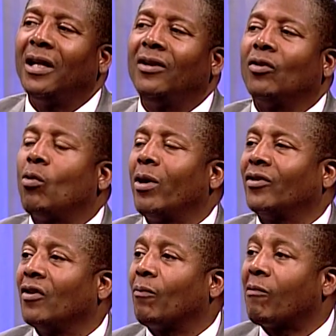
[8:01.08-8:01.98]
is a
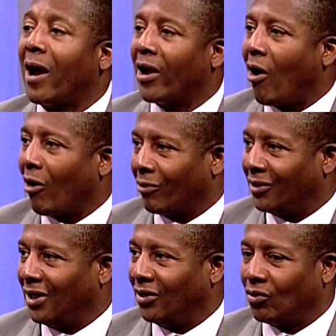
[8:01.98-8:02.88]
question of
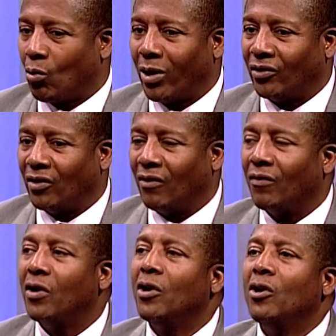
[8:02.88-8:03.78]
priority. It's a question of
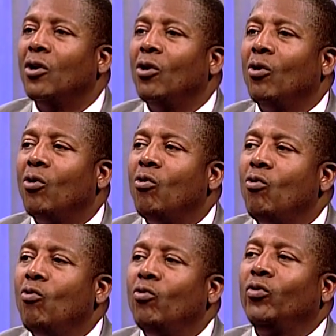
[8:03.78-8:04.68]

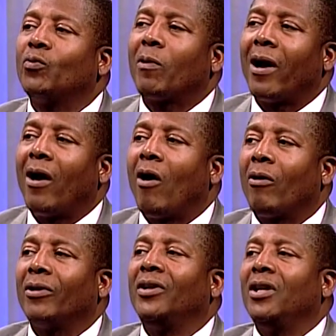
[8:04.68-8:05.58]
whose
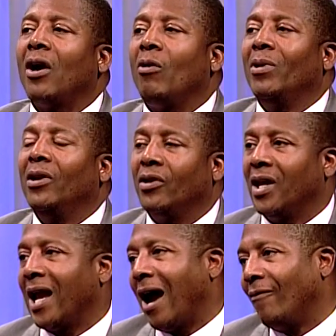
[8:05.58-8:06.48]
priority are we
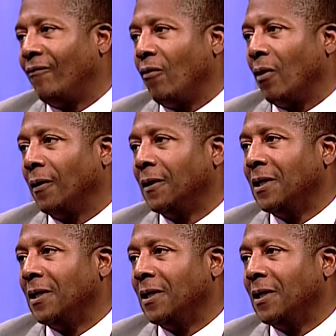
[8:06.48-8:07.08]
looking out for?